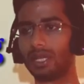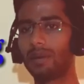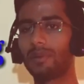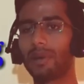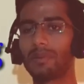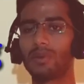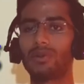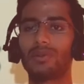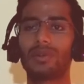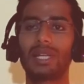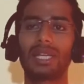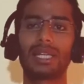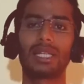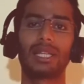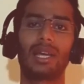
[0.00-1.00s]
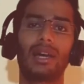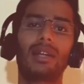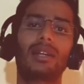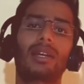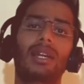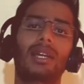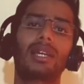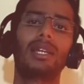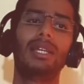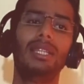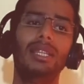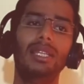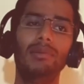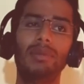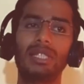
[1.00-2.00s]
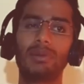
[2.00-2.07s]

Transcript: Now, you have to keep your attention in Hindi.